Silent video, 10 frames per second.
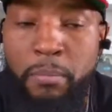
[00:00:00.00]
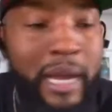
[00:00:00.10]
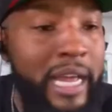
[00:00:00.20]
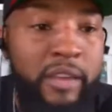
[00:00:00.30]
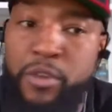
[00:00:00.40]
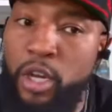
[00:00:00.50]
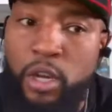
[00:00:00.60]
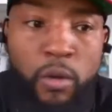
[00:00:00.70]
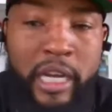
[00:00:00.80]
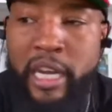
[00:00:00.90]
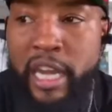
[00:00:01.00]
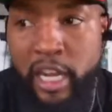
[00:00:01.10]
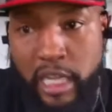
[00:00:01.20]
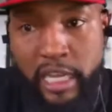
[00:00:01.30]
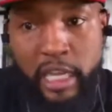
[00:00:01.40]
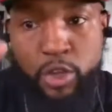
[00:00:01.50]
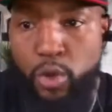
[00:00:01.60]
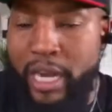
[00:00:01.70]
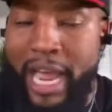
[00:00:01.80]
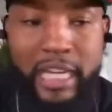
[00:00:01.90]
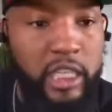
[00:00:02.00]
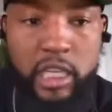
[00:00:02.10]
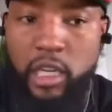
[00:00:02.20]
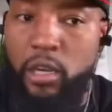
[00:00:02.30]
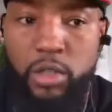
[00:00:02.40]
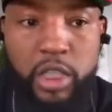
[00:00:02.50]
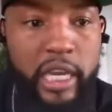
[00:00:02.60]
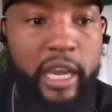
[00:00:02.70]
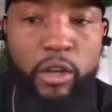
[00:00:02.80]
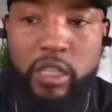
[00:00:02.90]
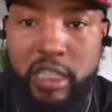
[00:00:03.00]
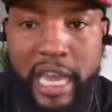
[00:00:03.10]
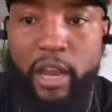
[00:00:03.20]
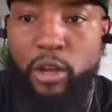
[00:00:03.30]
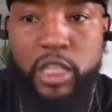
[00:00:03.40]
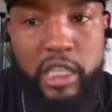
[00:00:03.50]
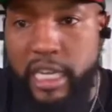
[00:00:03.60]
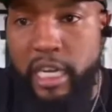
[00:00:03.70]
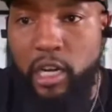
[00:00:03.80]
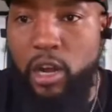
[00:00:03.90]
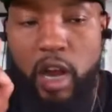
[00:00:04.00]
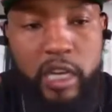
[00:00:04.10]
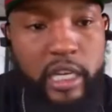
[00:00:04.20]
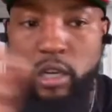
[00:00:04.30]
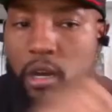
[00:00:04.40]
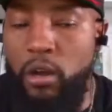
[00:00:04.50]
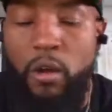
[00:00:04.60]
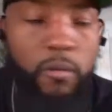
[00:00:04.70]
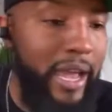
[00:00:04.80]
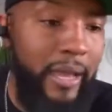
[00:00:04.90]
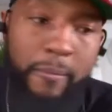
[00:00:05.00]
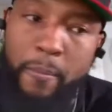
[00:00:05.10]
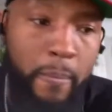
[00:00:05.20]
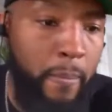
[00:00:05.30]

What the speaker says: But if you're going in there thinking you could actually negotiate or say or just get a car deal the old way,